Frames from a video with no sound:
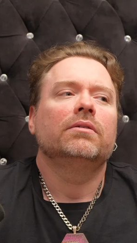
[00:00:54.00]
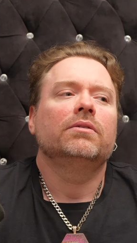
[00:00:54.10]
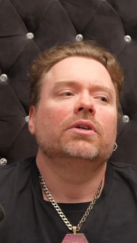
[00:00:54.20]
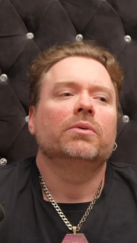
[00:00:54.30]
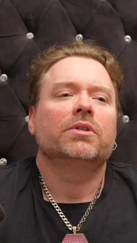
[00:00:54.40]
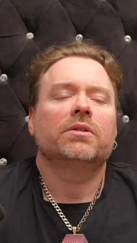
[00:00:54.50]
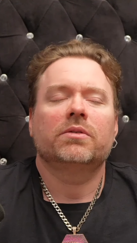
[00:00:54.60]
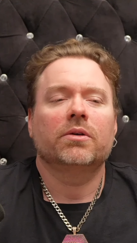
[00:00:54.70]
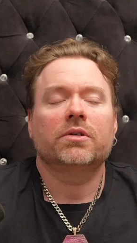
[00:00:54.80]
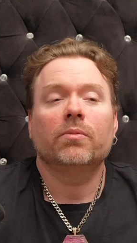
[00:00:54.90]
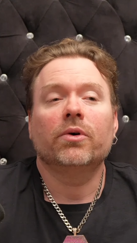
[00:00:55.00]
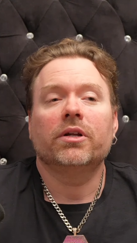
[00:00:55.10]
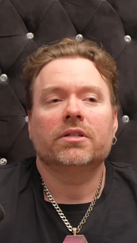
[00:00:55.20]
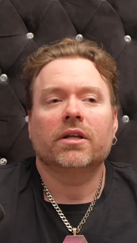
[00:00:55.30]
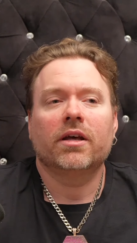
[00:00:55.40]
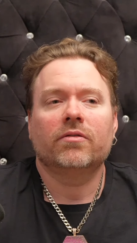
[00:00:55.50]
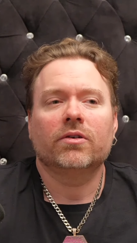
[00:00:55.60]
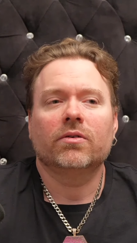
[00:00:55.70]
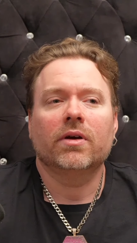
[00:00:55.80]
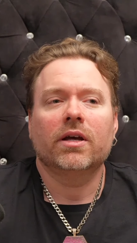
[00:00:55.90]
so someone is going to have to
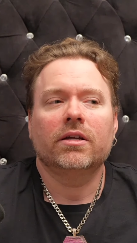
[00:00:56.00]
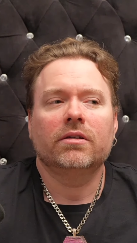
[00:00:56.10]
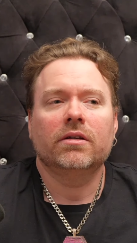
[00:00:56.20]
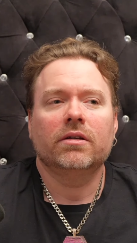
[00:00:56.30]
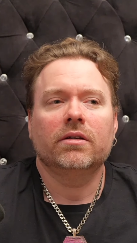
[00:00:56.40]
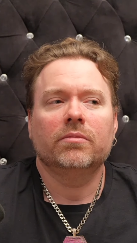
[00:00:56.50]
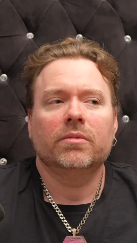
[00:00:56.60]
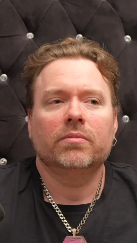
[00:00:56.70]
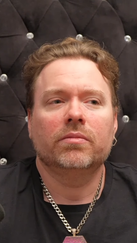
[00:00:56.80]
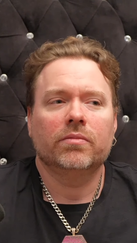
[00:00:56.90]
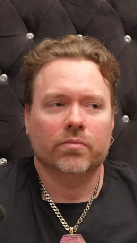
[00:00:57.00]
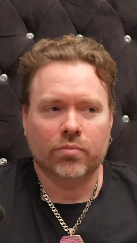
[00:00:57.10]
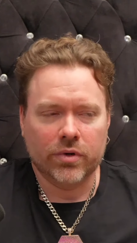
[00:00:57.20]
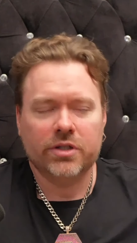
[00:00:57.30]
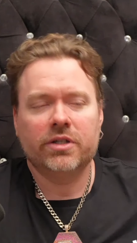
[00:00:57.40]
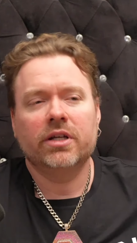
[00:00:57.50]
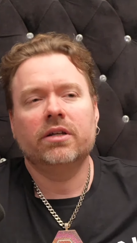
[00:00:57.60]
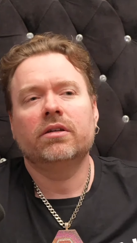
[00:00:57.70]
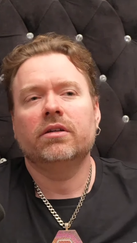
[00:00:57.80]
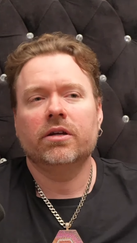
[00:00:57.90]
create bridged
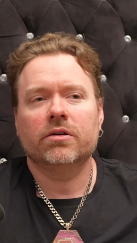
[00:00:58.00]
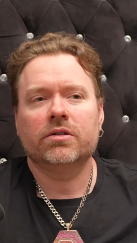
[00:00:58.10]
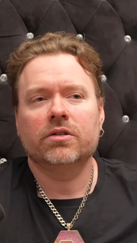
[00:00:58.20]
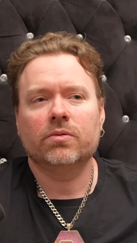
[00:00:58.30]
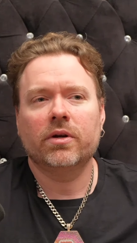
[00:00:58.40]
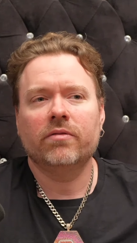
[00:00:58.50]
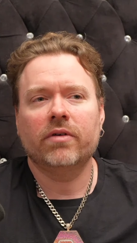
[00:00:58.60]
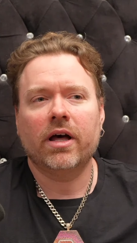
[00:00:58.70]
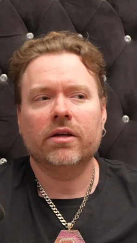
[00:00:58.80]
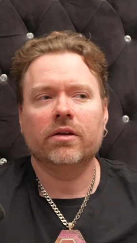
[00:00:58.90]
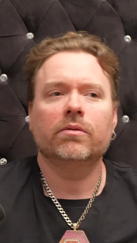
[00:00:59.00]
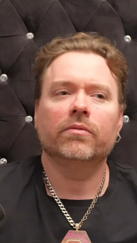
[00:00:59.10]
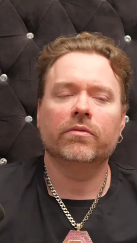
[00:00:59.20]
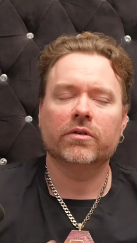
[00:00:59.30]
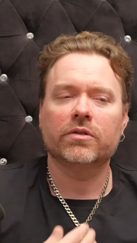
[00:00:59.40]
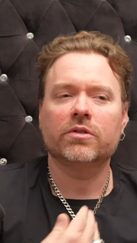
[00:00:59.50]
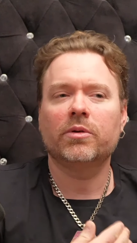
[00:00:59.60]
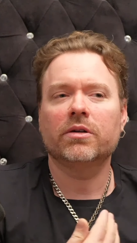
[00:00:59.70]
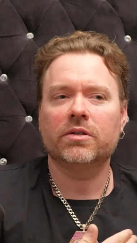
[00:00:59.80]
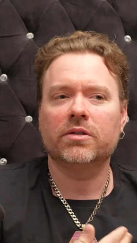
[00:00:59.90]
in ERC20 value versus
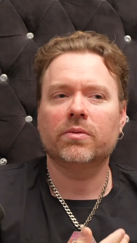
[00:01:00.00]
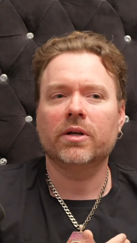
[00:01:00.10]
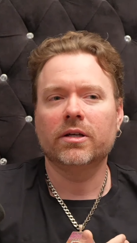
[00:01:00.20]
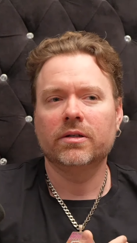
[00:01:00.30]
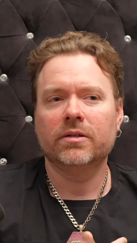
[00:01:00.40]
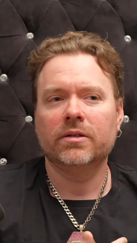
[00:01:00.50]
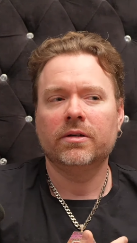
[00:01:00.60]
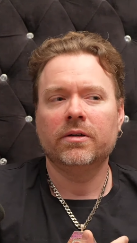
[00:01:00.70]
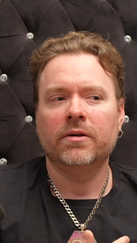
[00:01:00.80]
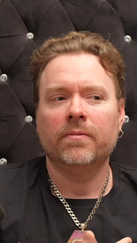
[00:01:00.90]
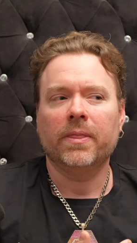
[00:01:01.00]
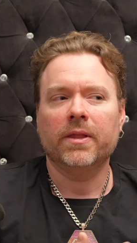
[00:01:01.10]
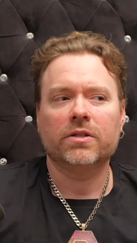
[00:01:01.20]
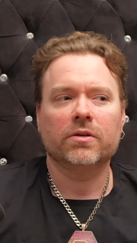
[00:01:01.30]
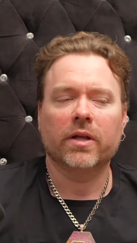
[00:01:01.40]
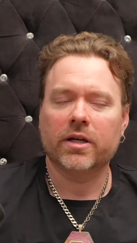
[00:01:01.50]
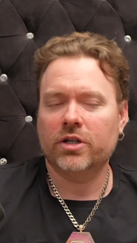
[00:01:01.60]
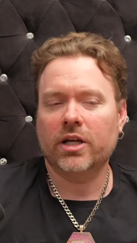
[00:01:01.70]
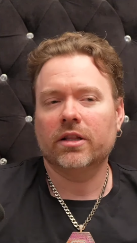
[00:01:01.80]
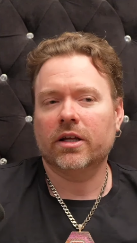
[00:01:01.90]
PRC20. And so like
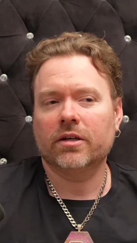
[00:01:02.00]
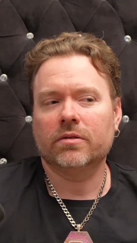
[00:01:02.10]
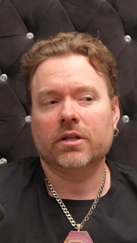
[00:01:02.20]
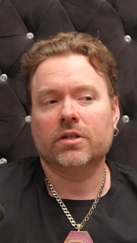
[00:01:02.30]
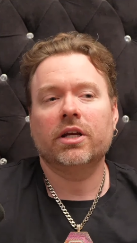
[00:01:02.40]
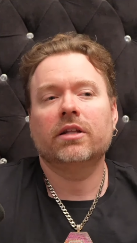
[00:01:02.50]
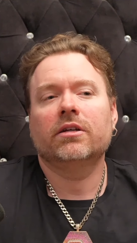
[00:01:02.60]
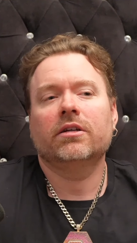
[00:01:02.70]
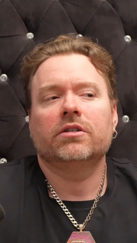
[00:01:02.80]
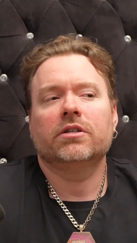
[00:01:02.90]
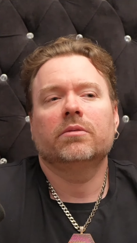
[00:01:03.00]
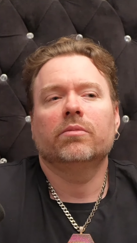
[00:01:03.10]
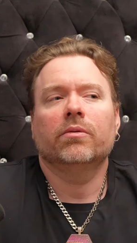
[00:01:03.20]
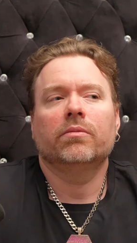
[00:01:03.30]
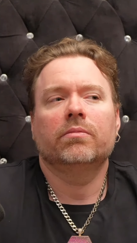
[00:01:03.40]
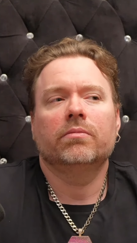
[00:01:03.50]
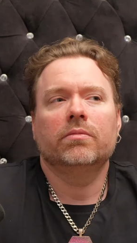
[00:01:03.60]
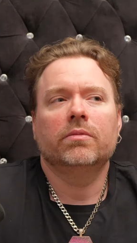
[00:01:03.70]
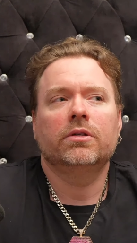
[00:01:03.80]
Chainlink and SHIB were the